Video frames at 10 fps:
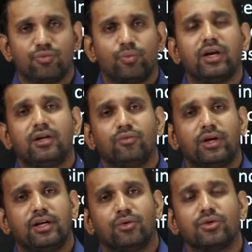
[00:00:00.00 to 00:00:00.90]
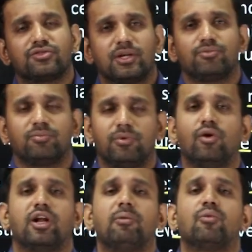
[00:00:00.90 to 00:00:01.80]
a very very good steps,
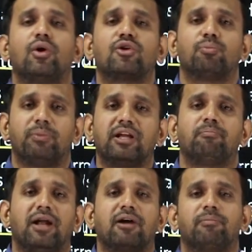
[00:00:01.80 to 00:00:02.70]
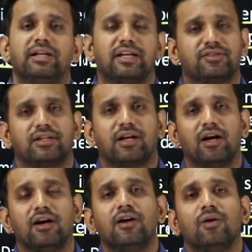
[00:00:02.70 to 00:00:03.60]
government want to bring black money
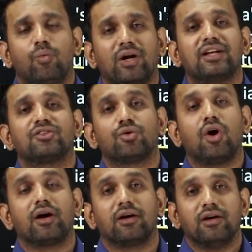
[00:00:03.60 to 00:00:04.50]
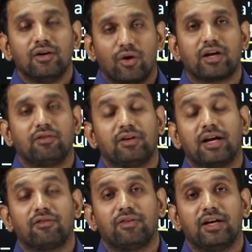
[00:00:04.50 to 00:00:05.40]
etc. What is wrong? Okay, we
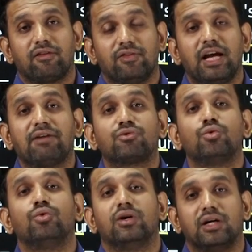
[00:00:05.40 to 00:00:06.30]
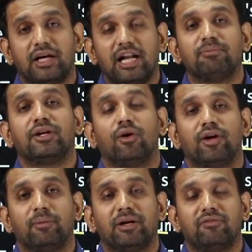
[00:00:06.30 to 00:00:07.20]
have to help the
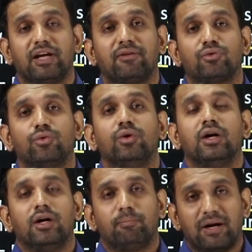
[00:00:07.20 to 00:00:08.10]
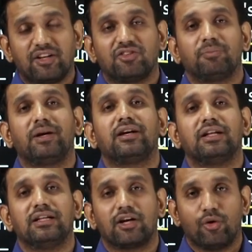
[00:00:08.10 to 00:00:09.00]
government, we have to participate
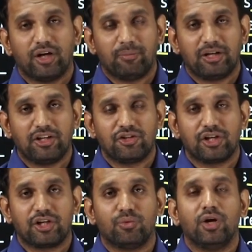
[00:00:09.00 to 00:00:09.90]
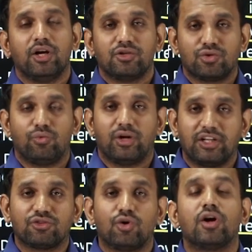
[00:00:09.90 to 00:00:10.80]
in the government initiative. So what
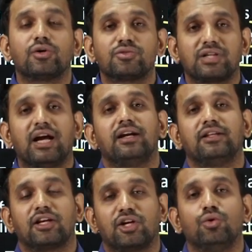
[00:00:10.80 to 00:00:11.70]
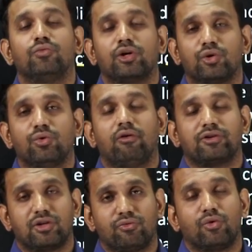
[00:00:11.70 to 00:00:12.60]
is wrong to stand in the queue for 2
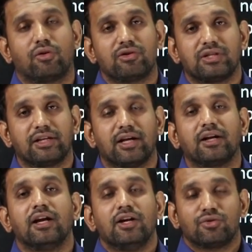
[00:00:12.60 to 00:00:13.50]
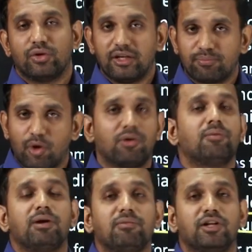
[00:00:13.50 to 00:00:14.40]
hours or 4 hours like that? So is
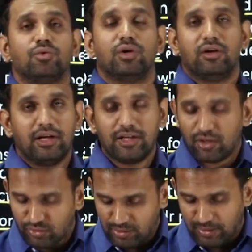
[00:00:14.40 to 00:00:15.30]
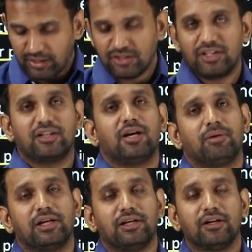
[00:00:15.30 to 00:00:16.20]
problem em ledu, India kosam anni cheddam
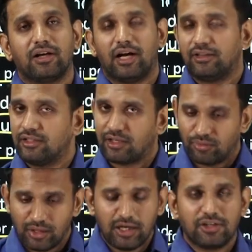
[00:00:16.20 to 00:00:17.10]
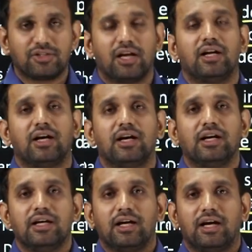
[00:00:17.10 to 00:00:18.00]
ani andaru chaala
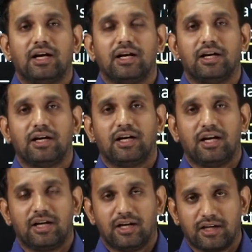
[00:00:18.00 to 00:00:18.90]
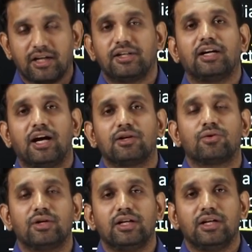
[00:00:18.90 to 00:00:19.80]
gattiga
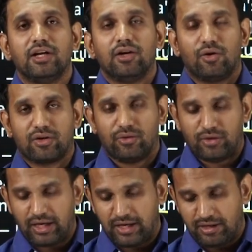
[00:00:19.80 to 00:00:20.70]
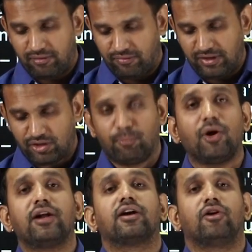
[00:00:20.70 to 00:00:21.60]
ankoni. Okay, and we
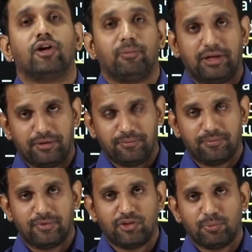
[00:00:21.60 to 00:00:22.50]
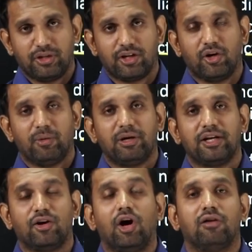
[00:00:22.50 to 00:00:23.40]
supported the government, we supported the government
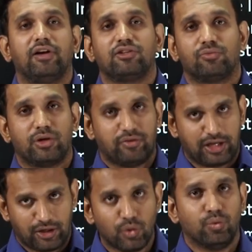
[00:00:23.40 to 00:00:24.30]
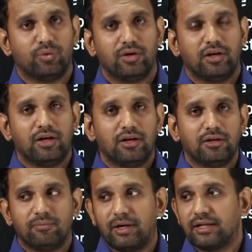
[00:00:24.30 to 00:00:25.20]
in all ways what we can do,
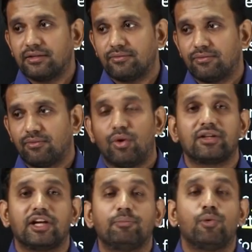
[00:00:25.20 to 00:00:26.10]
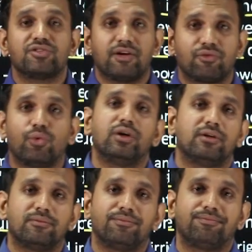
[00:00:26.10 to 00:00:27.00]
but what the reports have told,
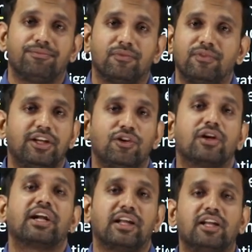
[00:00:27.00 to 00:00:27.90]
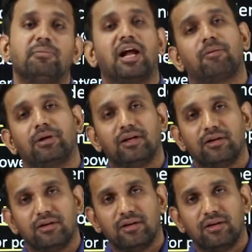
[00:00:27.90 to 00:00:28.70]
we did not get any black money.